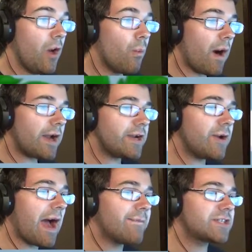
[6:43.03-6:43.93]
Why do
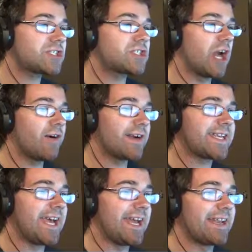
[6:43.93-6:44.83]
you have a
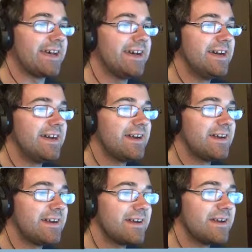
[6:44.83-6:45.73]
shuriken?
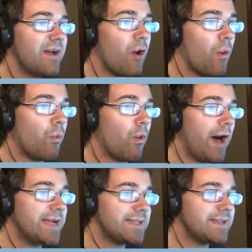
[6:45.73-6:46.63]

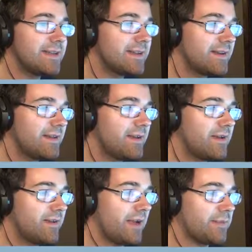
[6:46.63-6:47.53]
What?
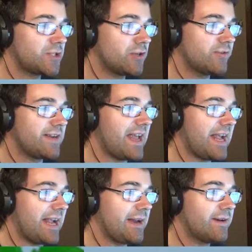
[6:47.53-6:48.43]
Okay, I'm gonna shoot a
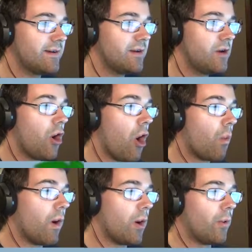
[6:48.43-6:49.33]
grenade.
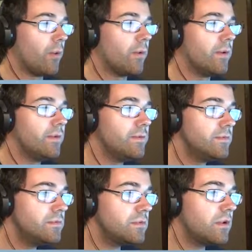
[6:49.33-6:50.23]
Whoa.
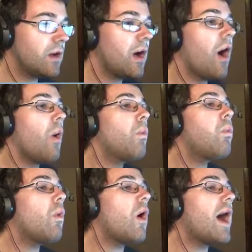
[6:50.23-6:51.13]

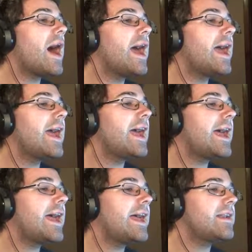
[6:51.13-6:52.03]

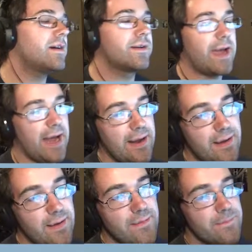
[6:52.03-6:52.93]
What? Okay.
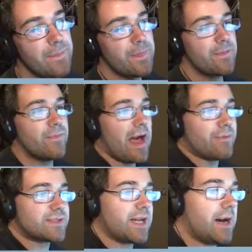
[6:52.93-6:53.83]
That
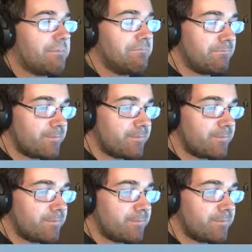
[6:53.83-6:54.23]
was dumb.